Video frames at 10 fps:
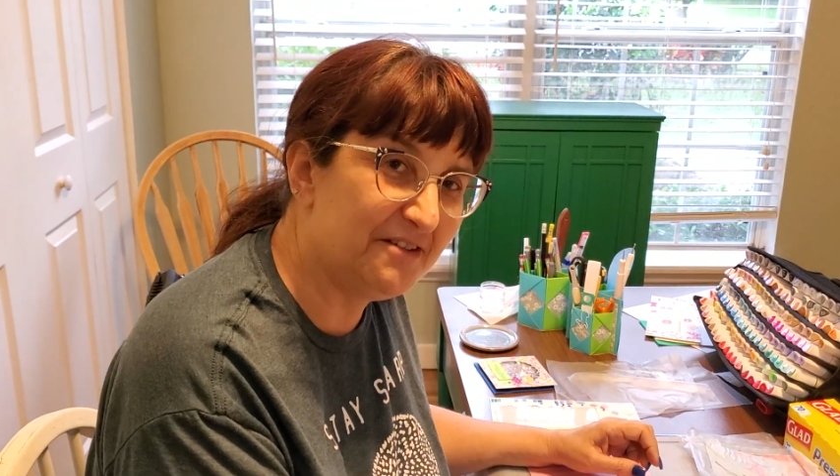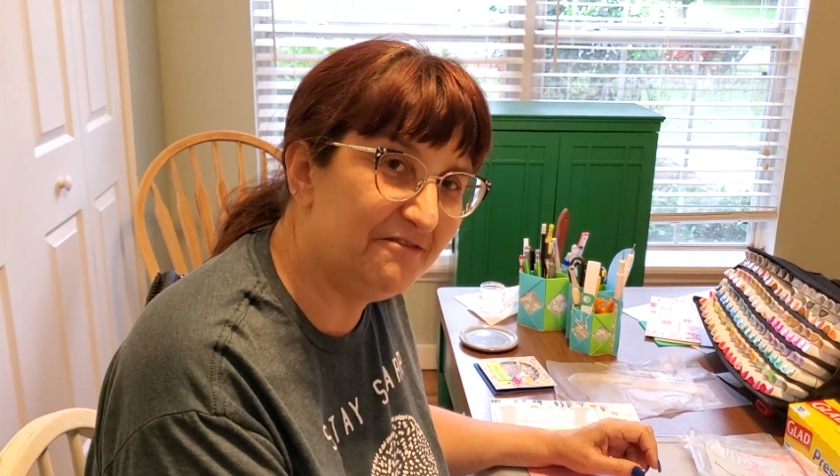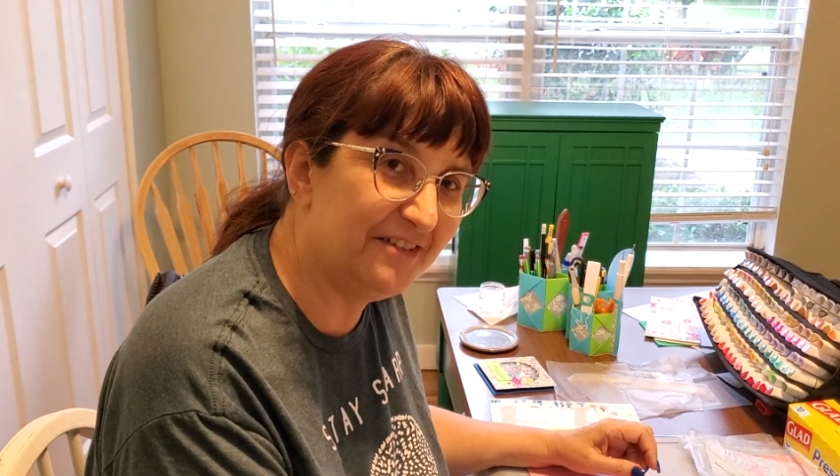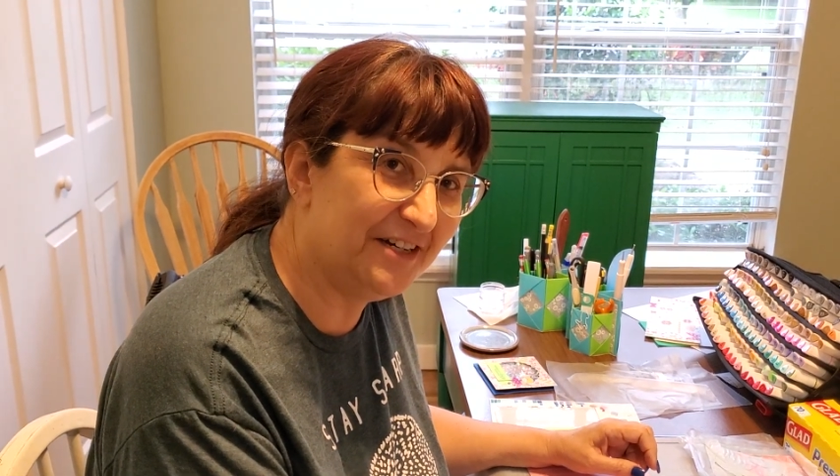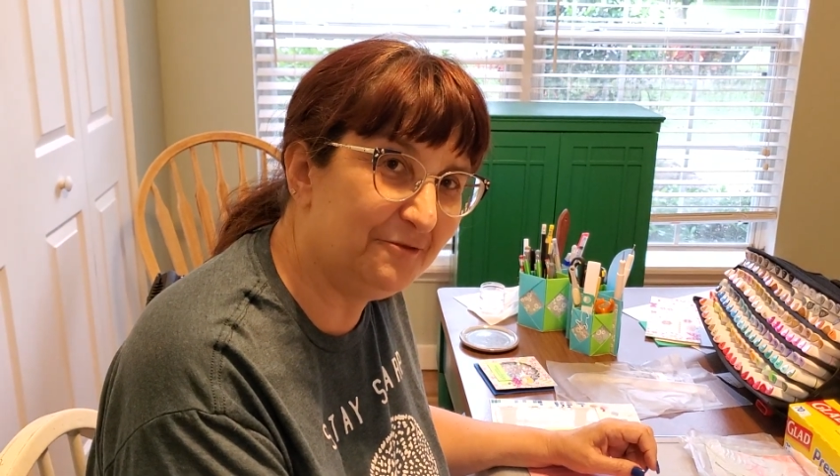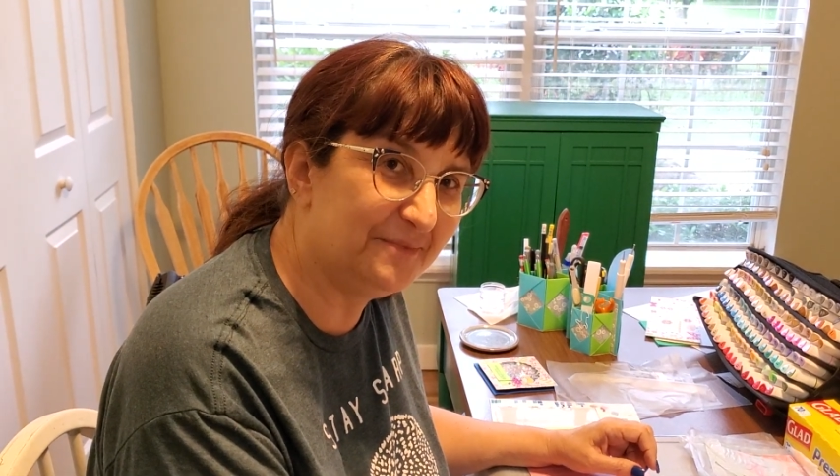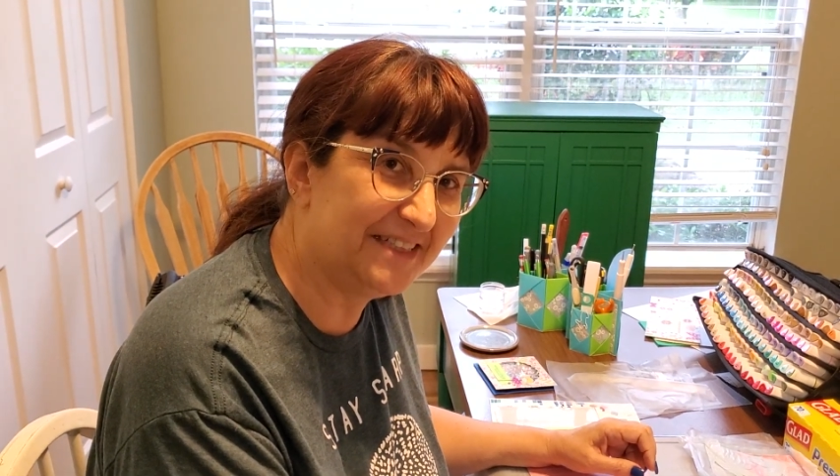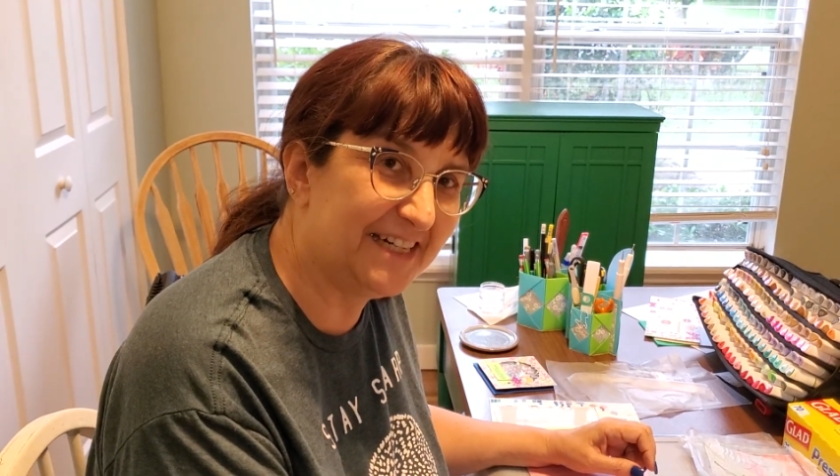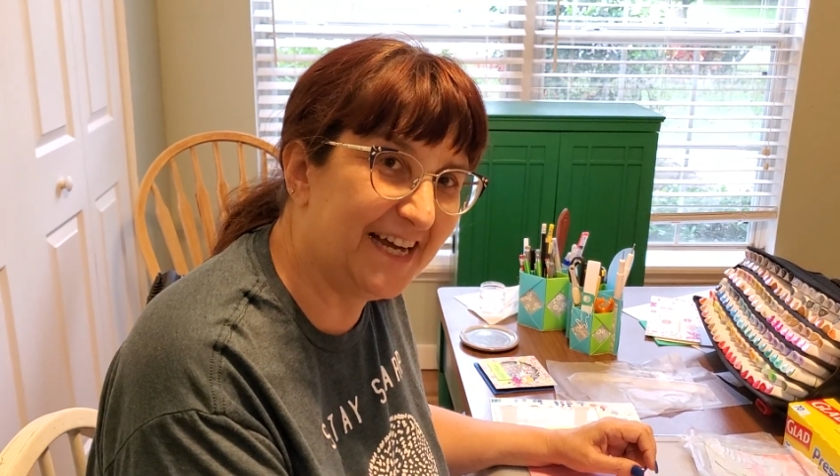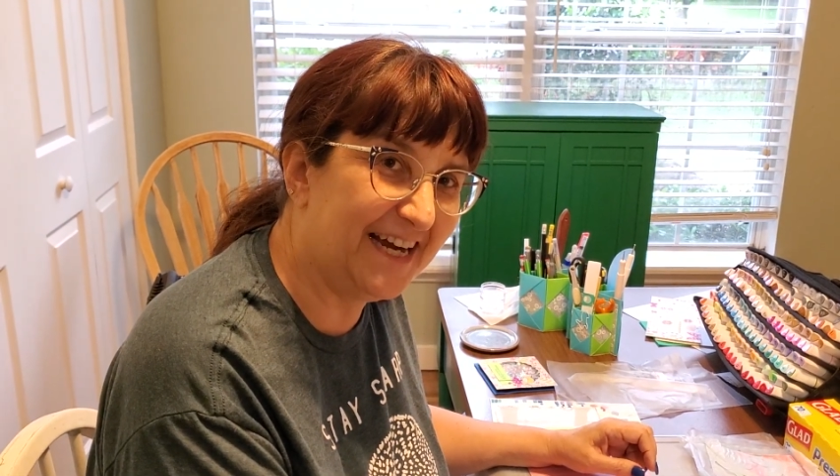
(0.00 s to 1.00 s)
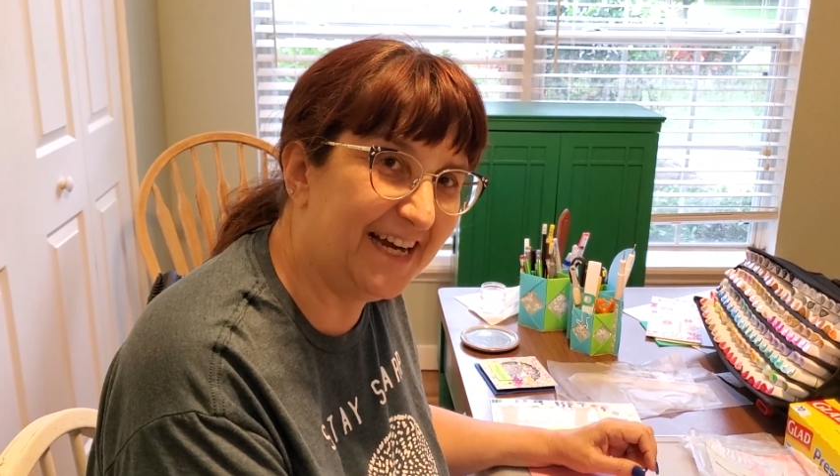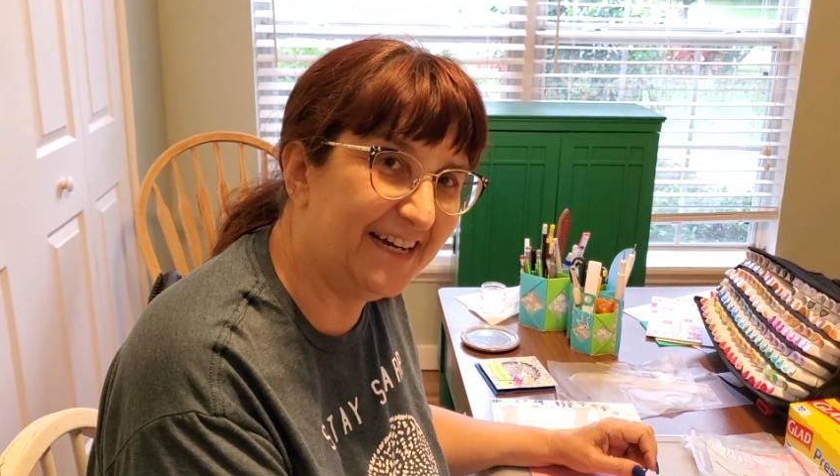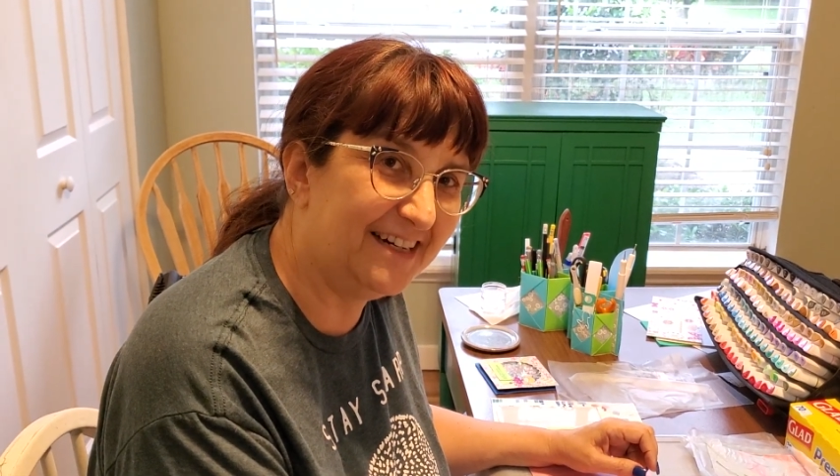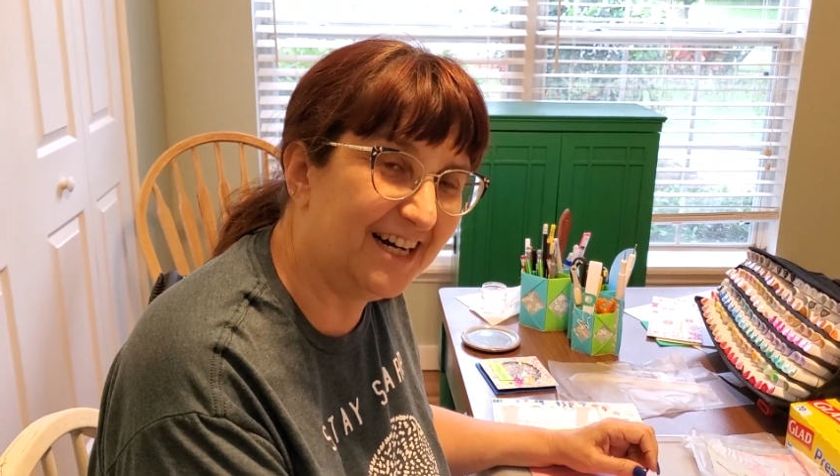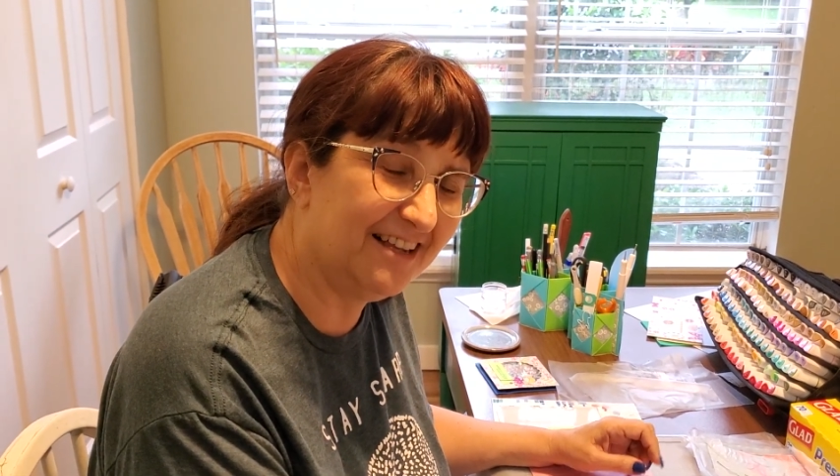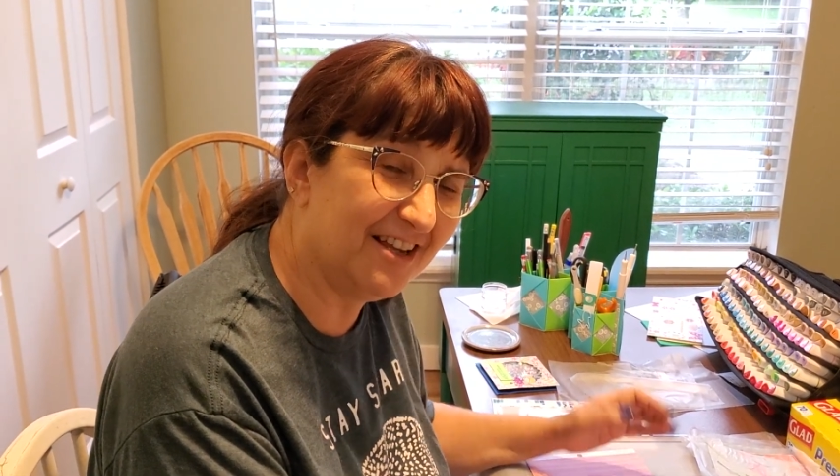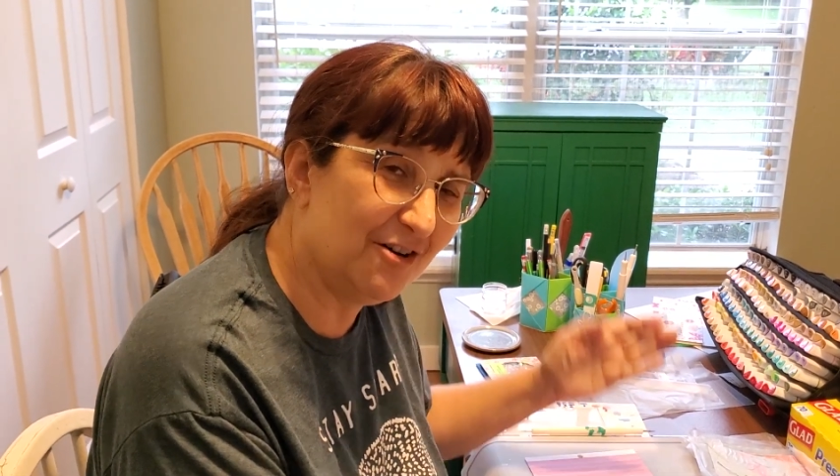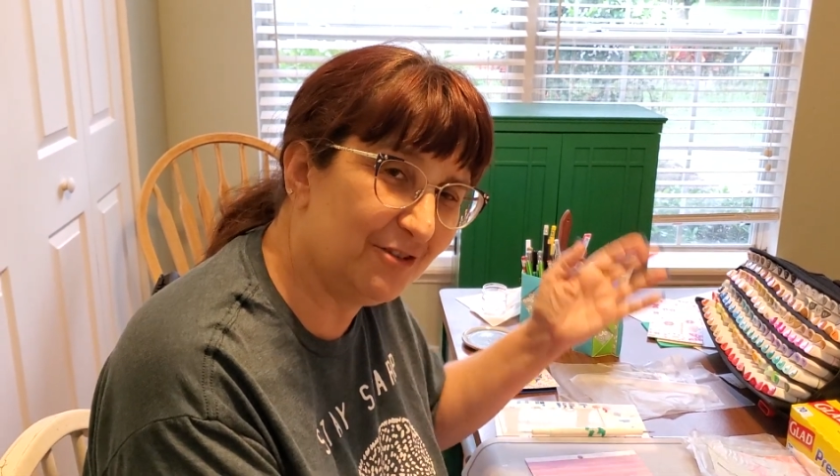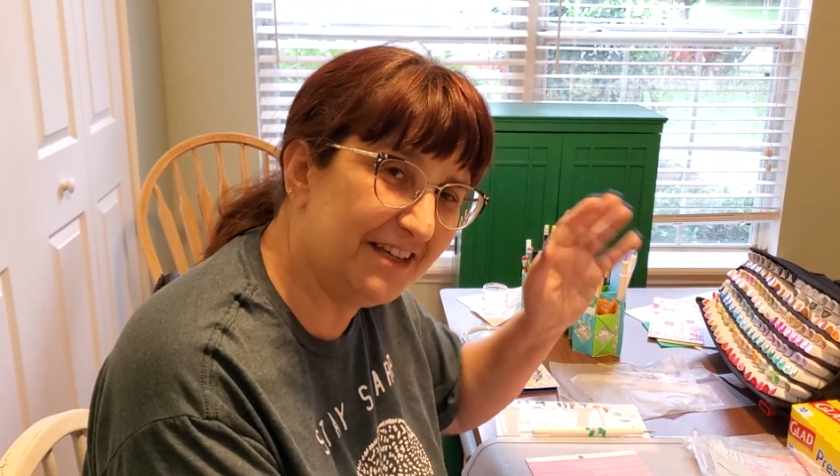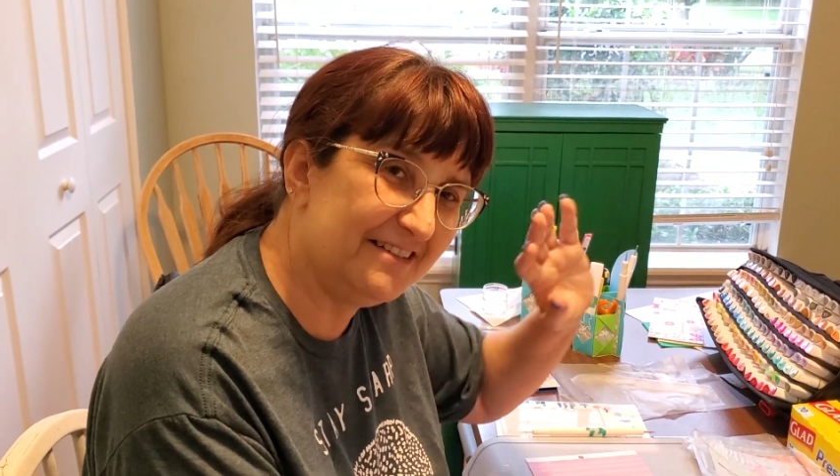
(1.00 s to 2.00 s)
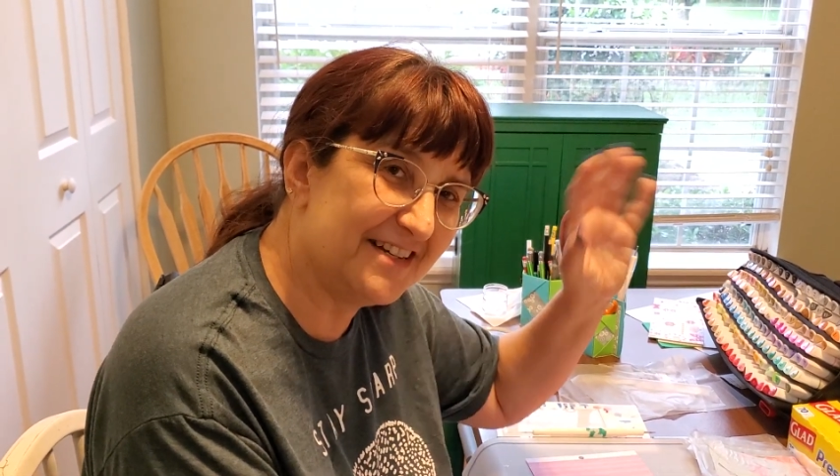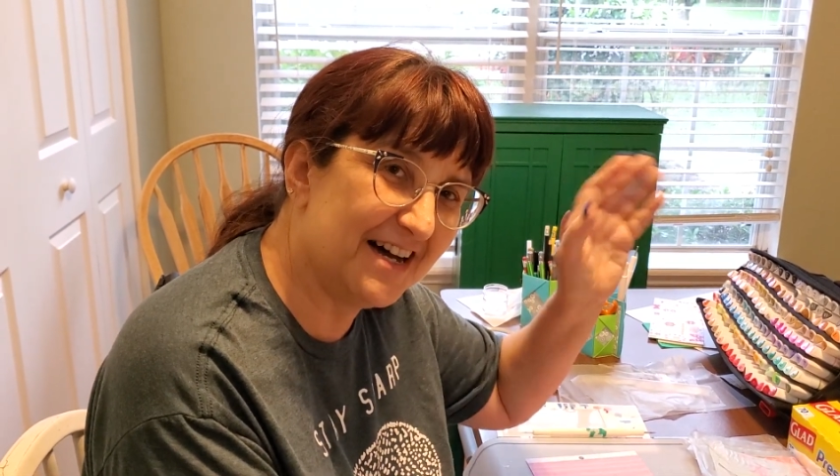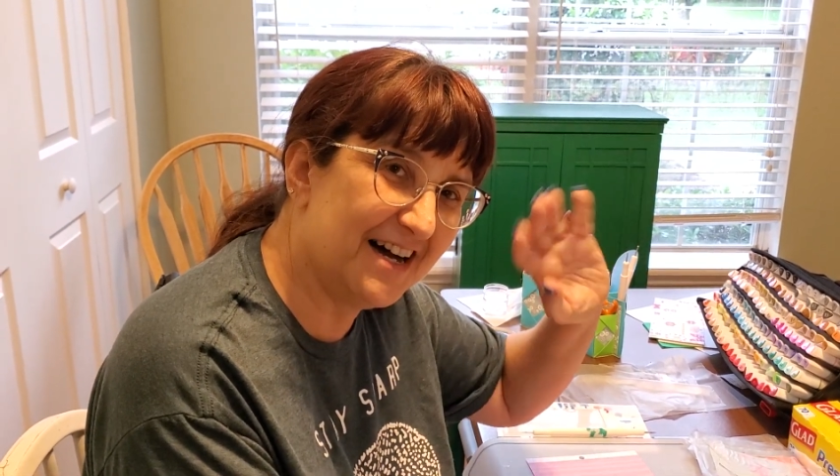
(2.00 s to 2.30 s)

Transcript: film today. Hello, Linda.